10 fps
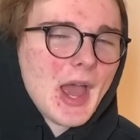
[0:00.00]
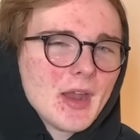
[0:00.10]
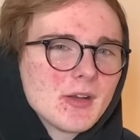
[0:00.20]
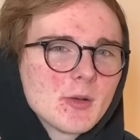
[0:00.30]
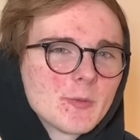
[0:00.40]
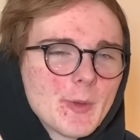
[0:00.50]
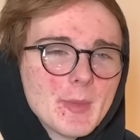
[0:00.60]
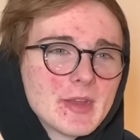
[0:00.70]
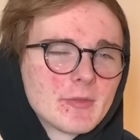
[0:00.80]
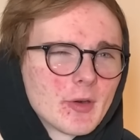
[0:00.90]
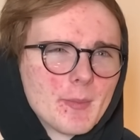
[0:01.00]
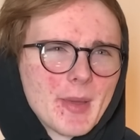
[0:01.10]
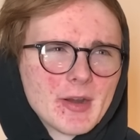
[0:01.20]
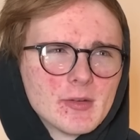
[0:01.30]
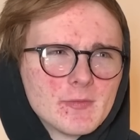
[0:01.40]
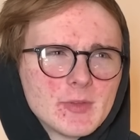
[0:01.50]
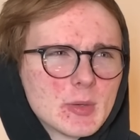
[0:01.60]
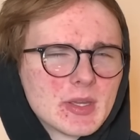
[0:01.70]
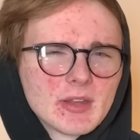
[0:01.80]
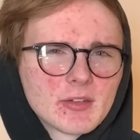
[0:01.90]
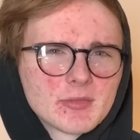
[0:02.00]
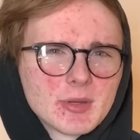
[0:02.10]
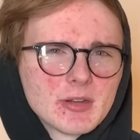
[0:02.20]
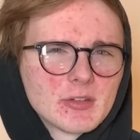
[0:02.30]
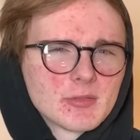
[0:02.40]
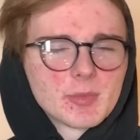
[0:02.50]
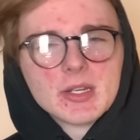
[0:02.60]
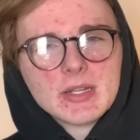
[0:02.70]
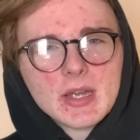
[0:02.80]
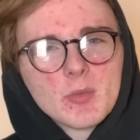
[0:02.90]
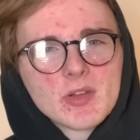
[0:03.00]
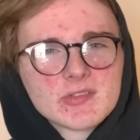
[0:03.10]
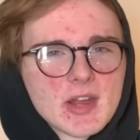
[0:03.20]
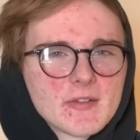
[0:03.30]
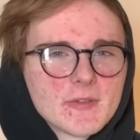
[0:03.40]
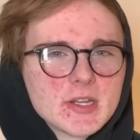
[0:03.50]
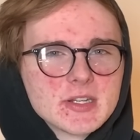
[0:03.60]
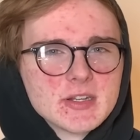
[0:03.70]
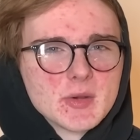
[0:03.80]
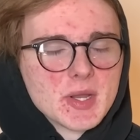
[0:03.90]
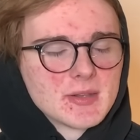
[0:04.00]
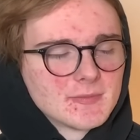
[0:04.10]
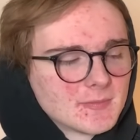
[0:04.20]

I don't know if it made for a better viewing experience, but it was kind of fun to do it.